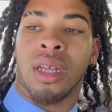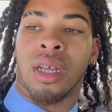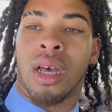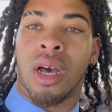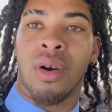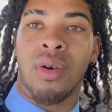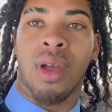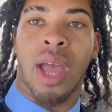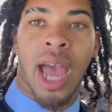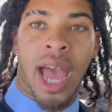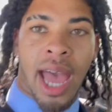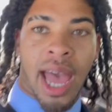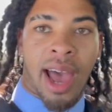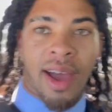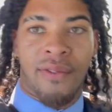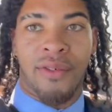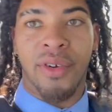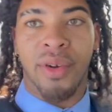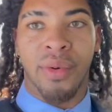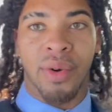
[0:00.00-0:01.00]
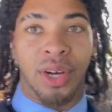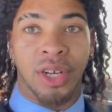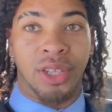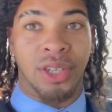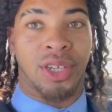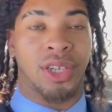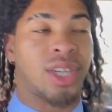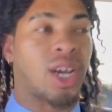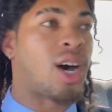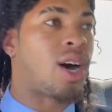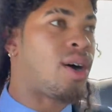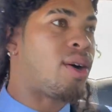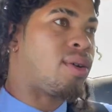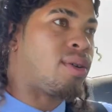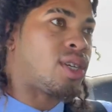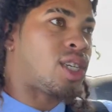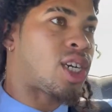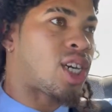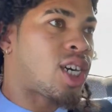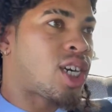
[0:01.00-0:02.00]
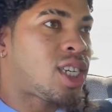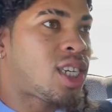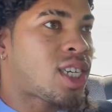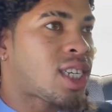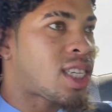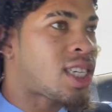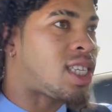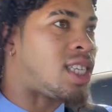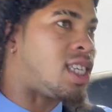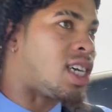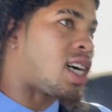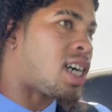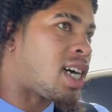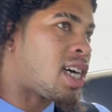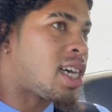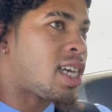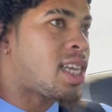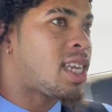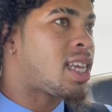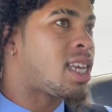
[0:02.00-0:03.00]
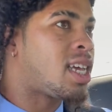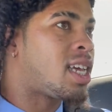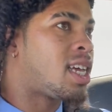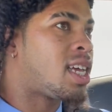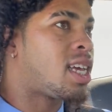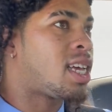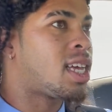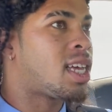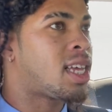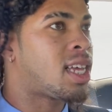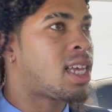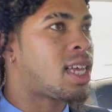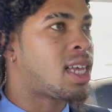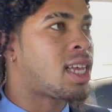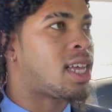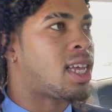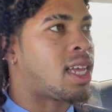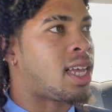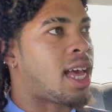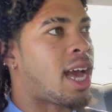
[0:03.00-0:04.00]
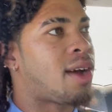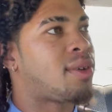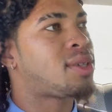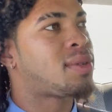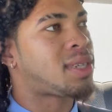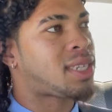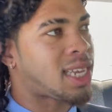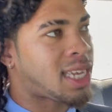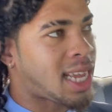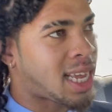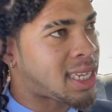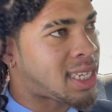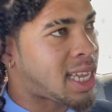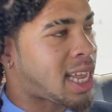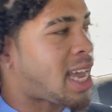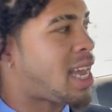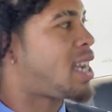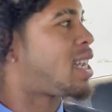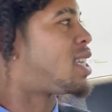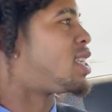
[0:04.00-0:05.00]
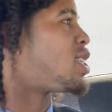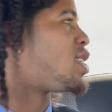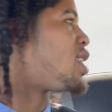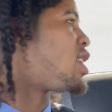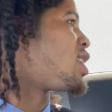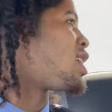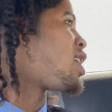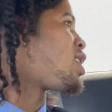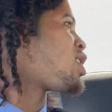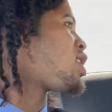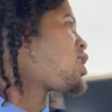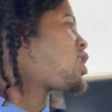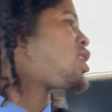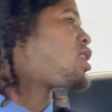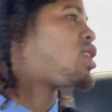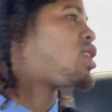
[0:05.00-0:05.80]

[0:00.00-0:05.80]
Okay, everyone, so church is done. Yeah, I was gonna say that's the Anglican church. That church is